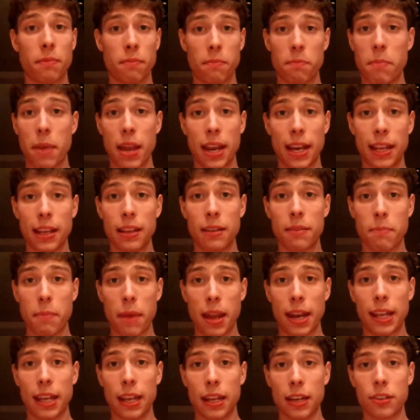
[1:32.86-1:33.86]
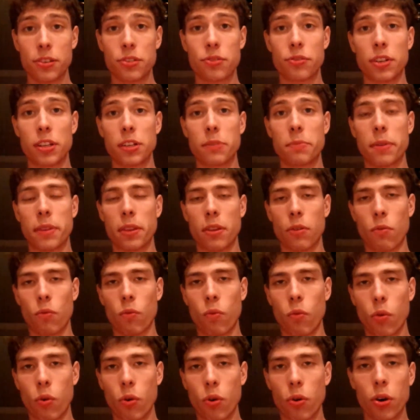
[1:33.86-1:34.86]
many industries, but the
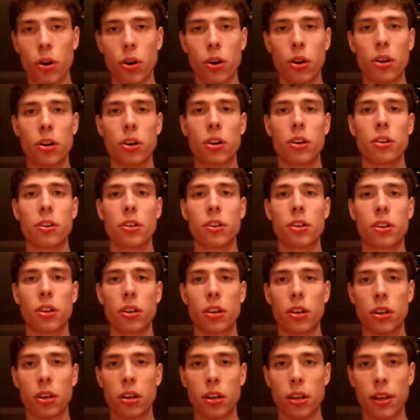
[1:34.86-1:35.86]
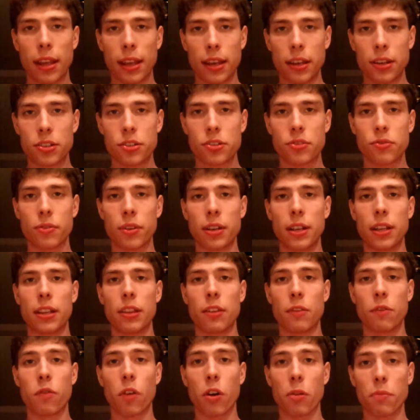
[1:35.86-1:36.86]
war industry,
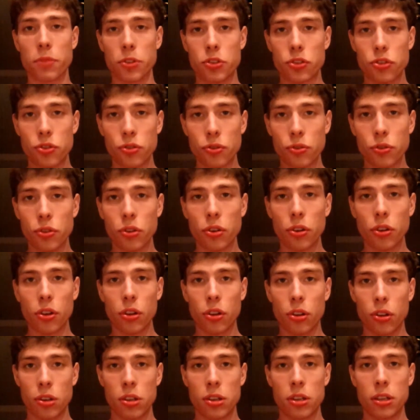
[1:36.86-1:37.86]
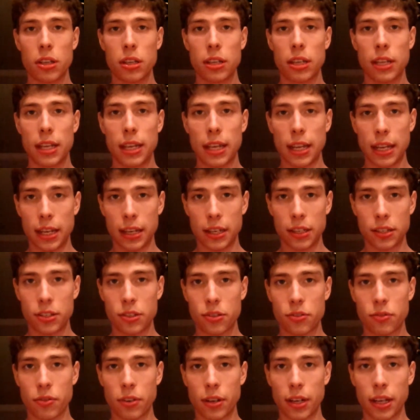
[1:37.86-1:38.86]
the pharmaceutical
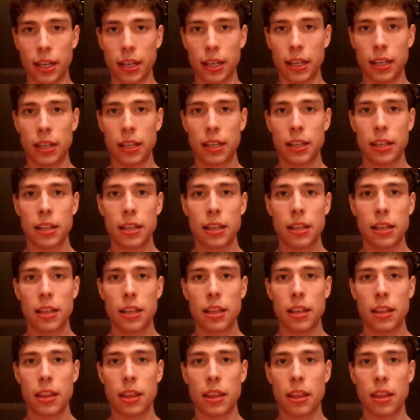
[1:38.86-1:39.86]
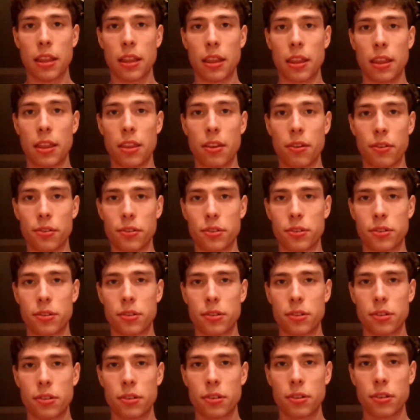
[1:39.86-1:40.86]
industry,
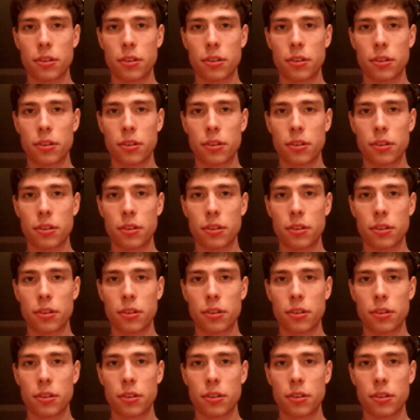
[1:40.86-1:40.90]
there's